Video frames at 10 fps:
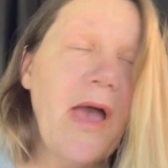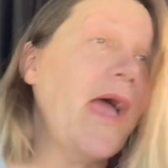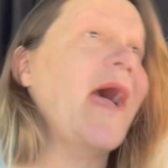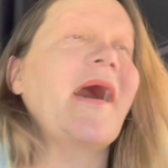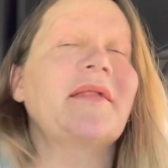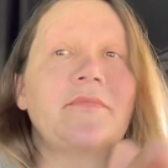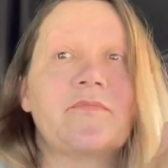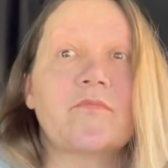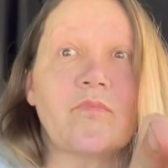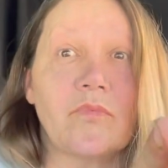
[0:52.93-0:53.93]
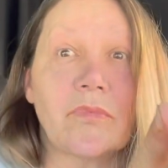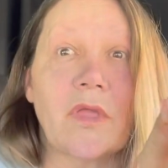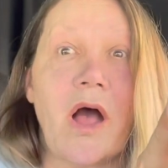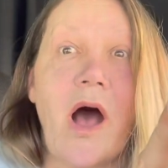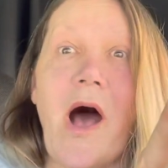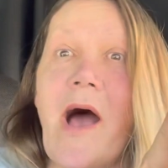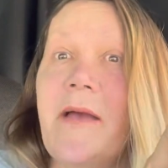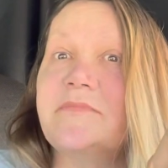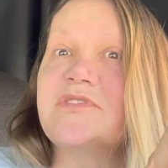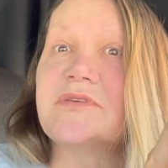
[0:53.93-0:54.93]
And
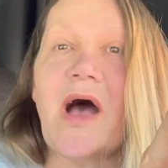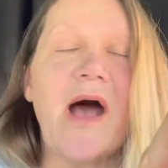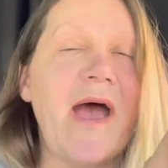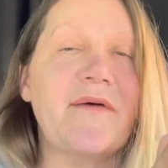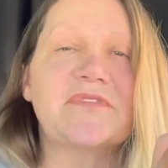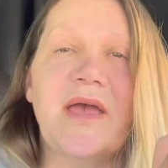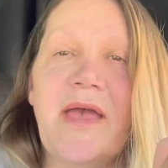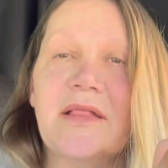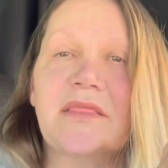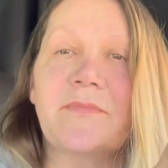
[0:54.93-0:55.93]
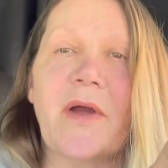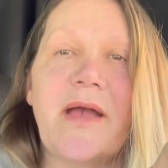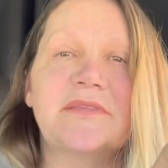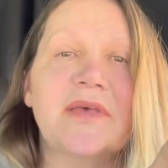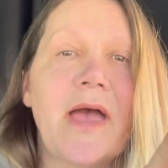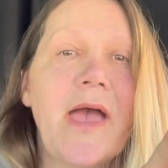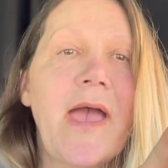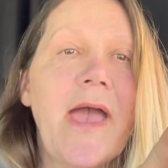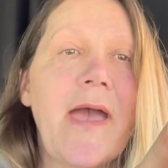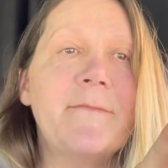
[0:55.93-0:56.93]
I'm I have to hit the brakes
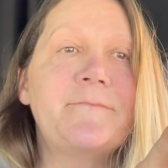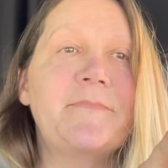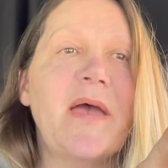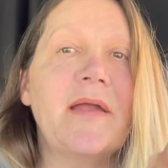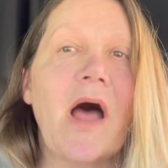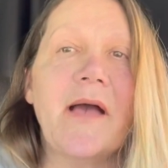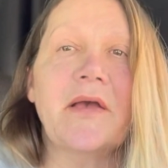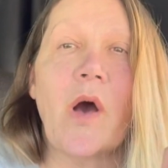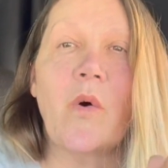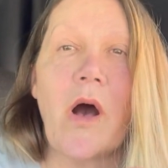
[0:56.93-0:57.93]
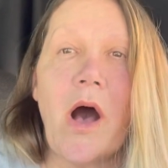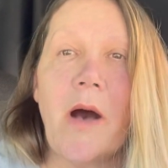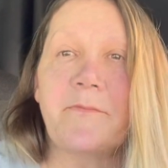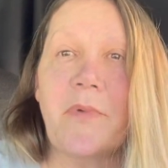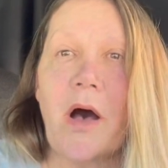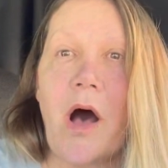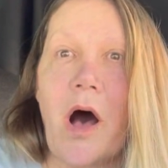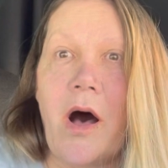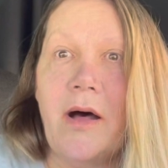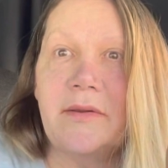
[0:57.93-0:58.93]
and and I go up
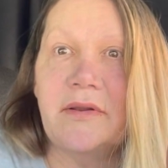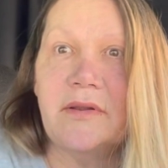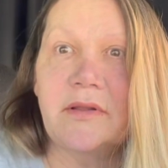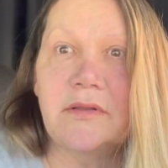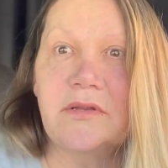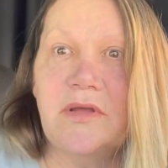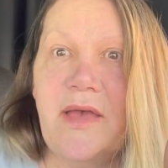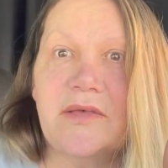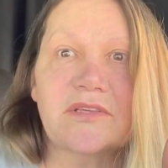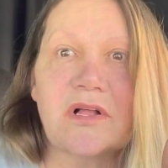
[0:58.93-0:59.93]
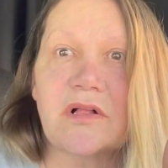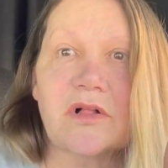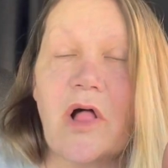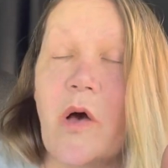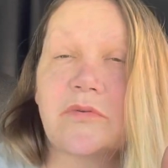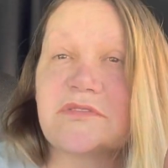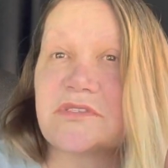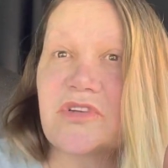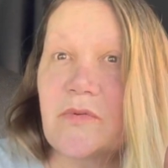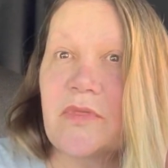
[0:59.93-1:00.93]
on as close
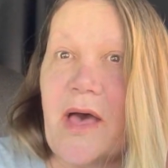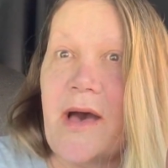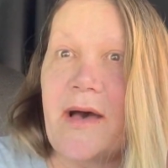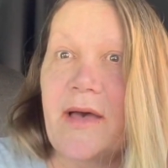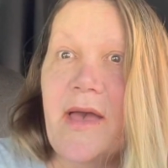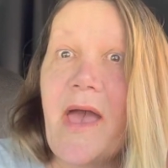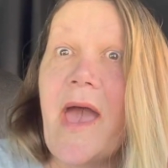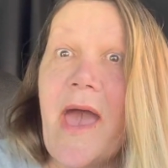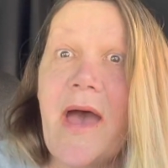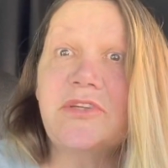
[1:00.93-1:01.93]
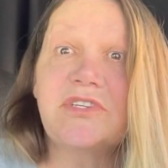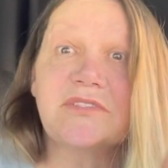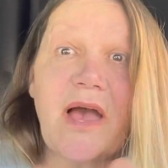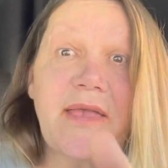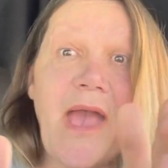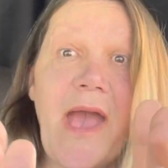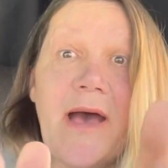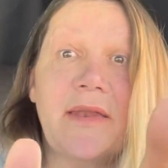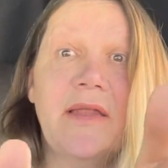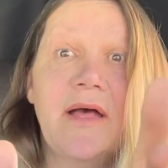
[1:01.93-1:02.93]
to the edge as I
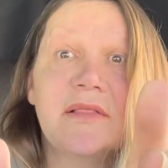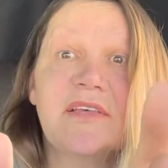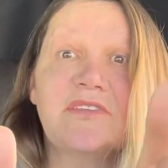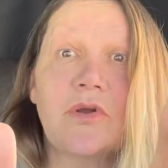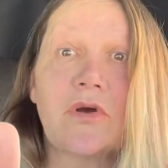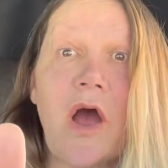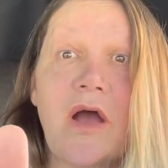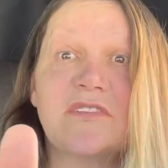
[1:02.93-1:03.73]
can. This little car